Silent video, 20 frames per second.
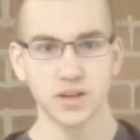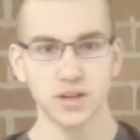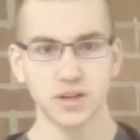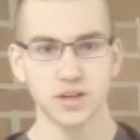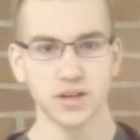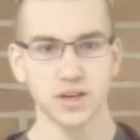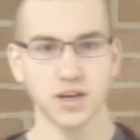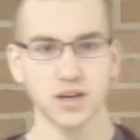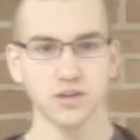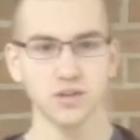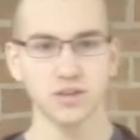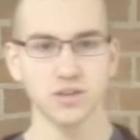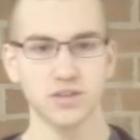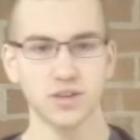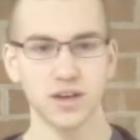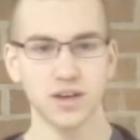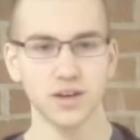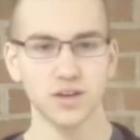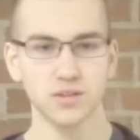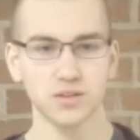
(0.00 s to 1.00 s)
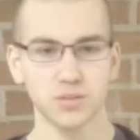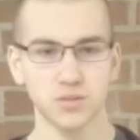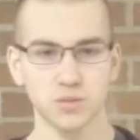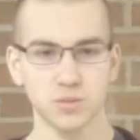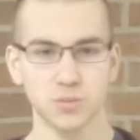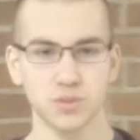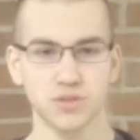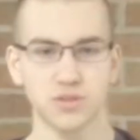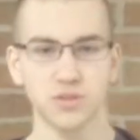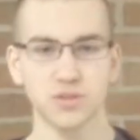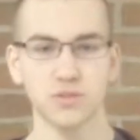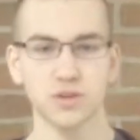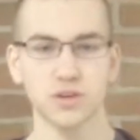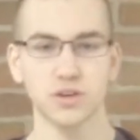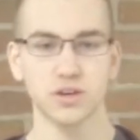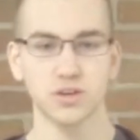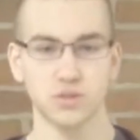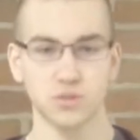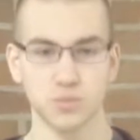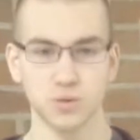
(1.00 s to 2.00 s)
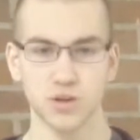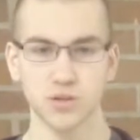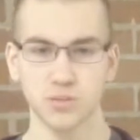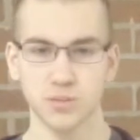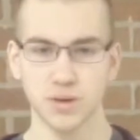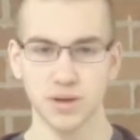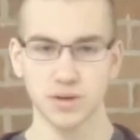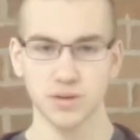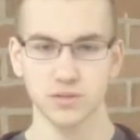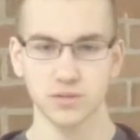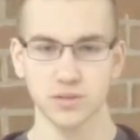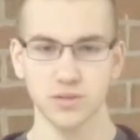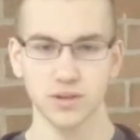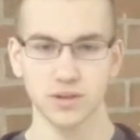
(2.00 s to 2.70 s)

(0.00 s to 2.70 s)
Congress has specific express powers in the